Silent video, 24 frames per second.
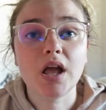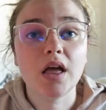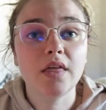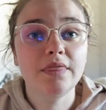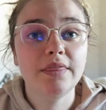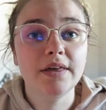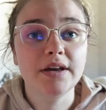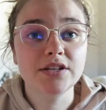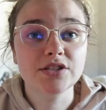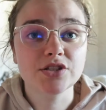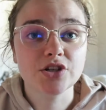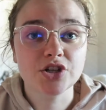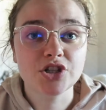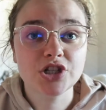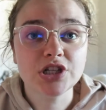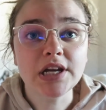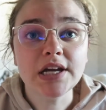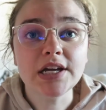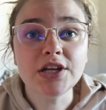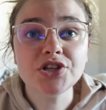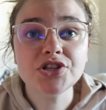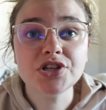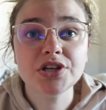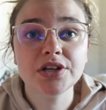things are
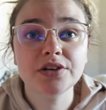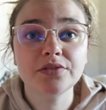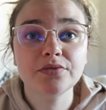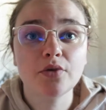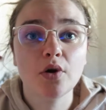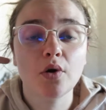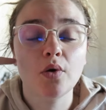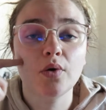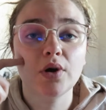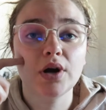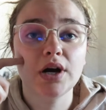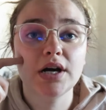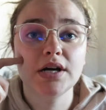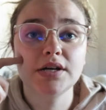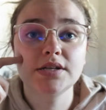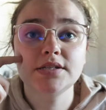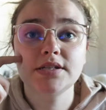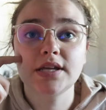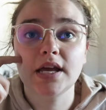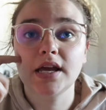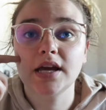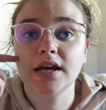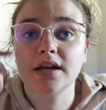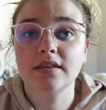changing, of
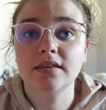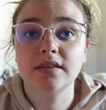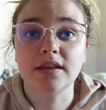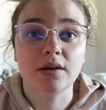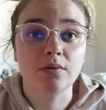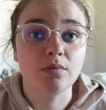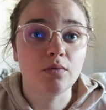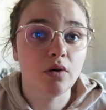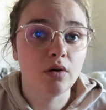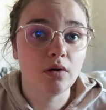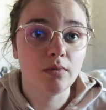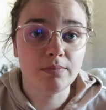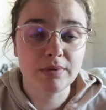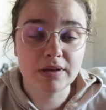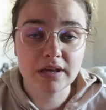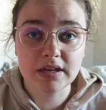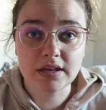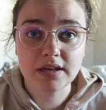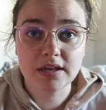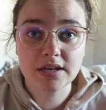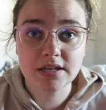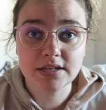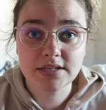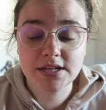course, and they will
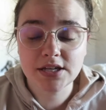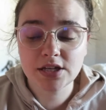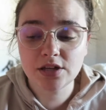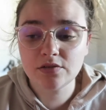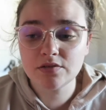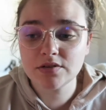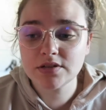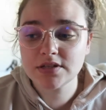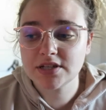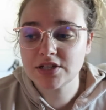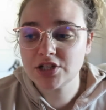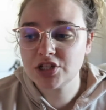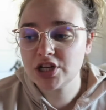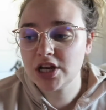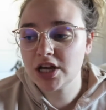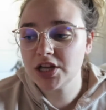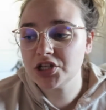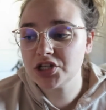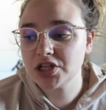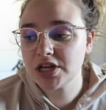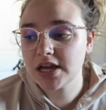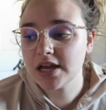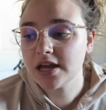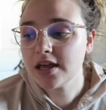be continuously
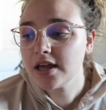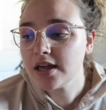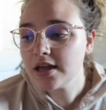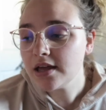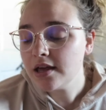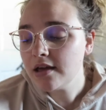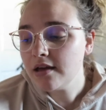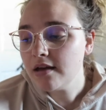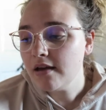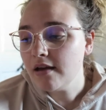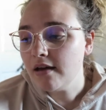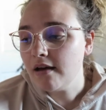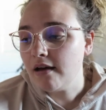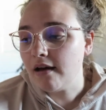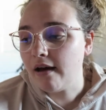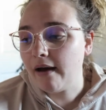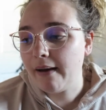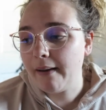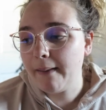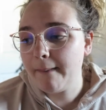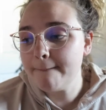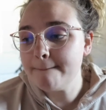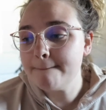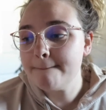changing.
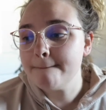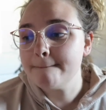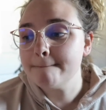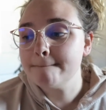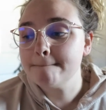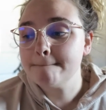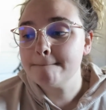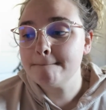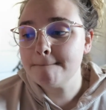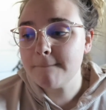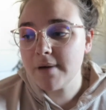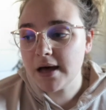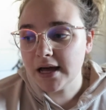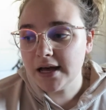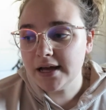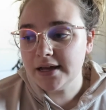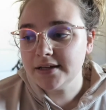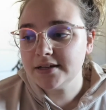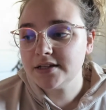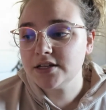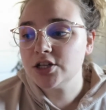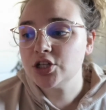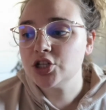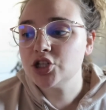
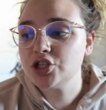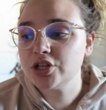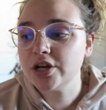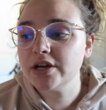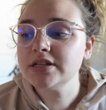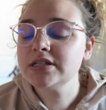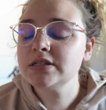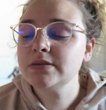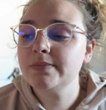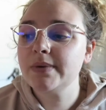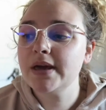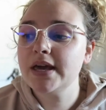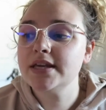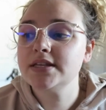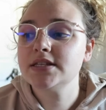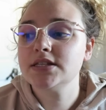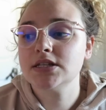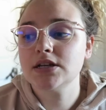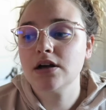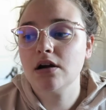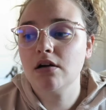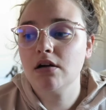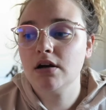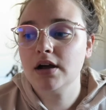But just
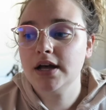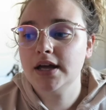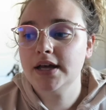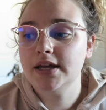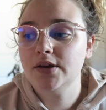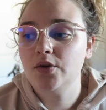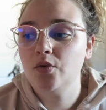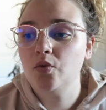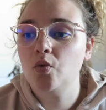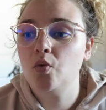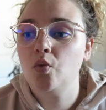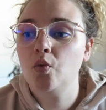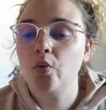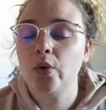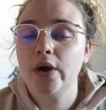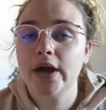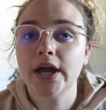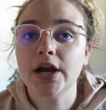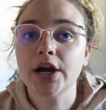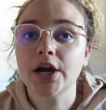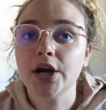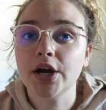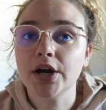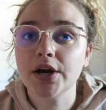based on
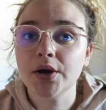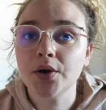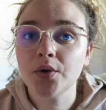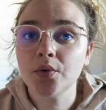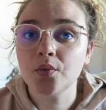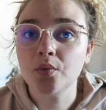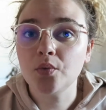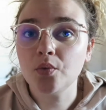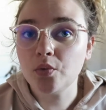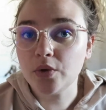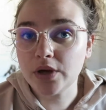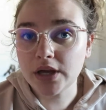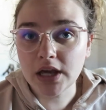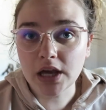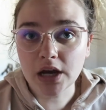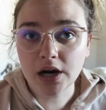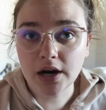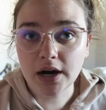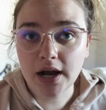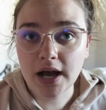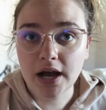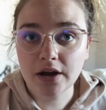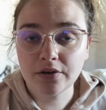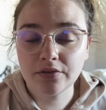where we are
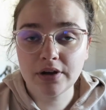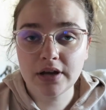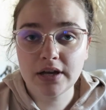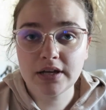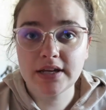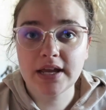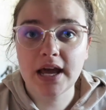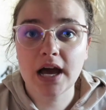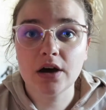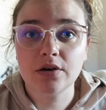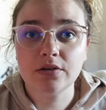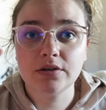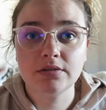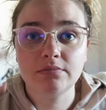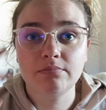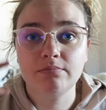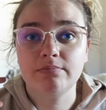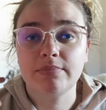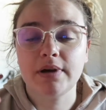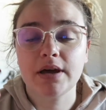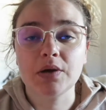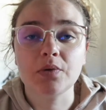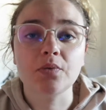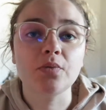at right now,
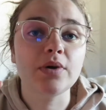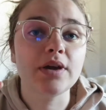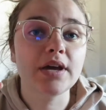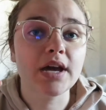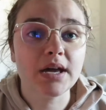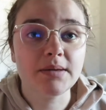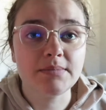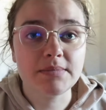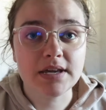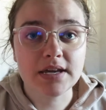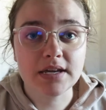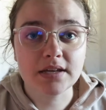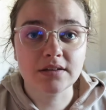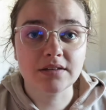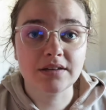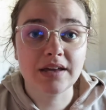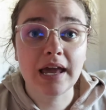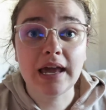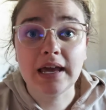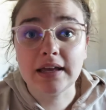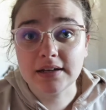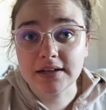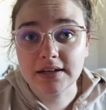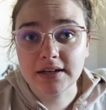and by we I mean
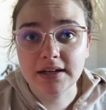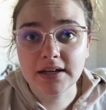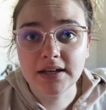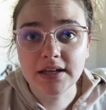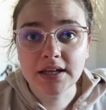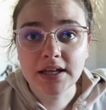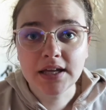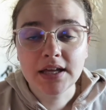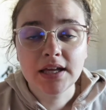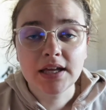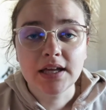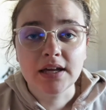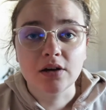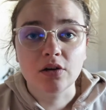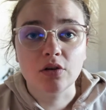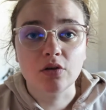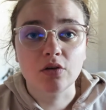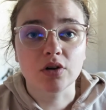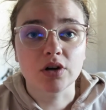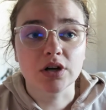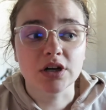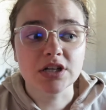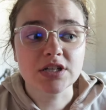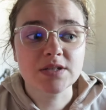Canada,
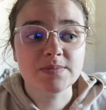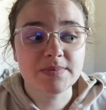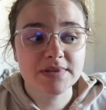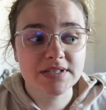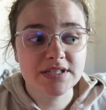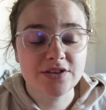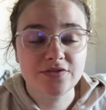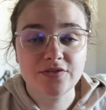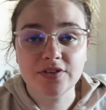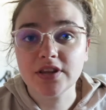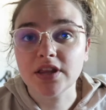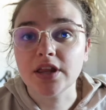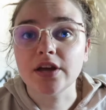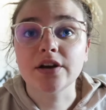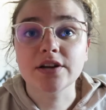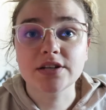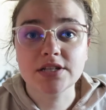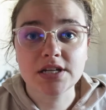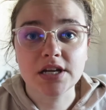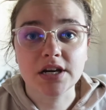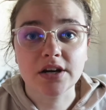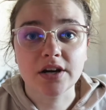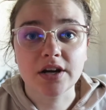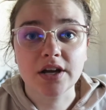or specifically
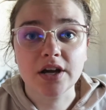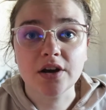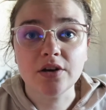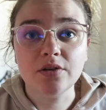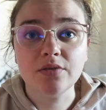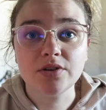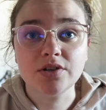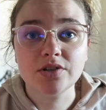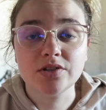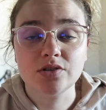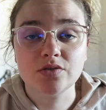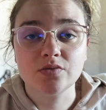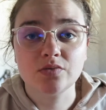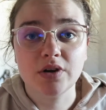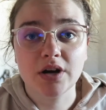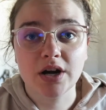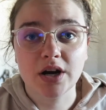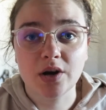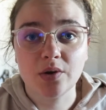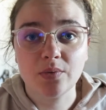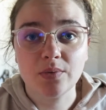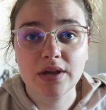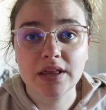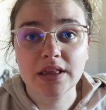Ontario, which is
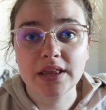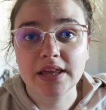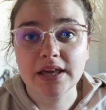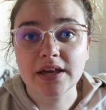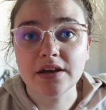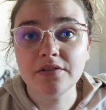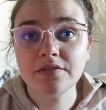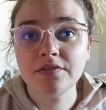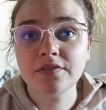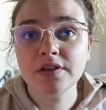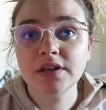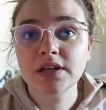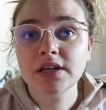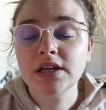where we live,